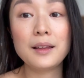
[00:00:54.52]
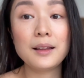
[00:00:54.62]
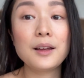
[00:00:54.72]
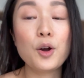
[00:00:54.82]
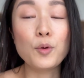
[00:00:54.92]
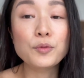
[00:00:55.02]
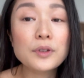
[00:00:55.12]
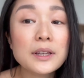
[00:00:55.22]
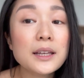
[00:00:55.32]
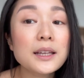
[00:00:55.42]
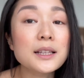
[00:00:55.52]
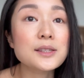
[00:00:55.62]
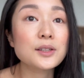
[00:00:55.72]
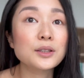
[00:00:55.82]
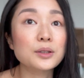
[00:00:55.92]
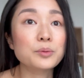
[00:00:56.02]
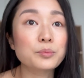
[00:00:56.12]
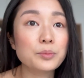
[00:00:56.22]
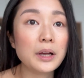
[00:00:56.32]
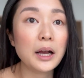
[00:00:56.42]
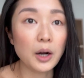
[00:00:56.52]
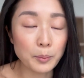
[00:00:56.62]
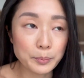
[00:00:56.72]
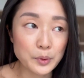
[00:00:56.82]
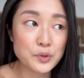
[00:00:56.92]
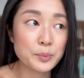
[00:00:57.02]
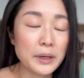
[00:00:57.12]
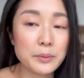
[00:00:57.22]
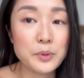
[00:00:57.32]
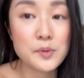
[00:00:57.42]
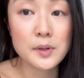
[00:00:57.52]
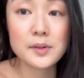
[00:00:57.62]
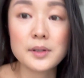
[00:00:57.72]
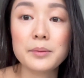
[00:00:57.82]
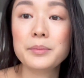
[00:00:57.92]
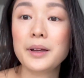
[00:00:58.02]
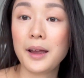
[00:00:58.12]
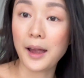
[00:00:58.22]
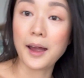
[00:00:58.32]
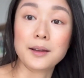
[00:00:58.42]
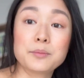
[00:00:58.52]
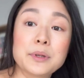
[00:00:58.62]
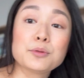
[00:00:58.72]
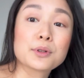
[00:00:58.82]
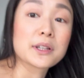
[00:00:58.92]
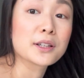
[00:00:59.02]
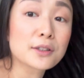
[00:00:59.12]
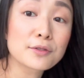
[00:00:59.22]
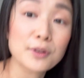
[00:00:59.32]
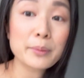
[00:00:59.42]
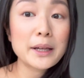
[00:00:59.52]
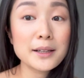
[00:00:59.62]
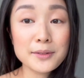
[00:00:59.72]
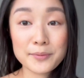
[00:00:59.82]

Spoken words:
hopefully it's gonna help boost my immune system and be really good for me.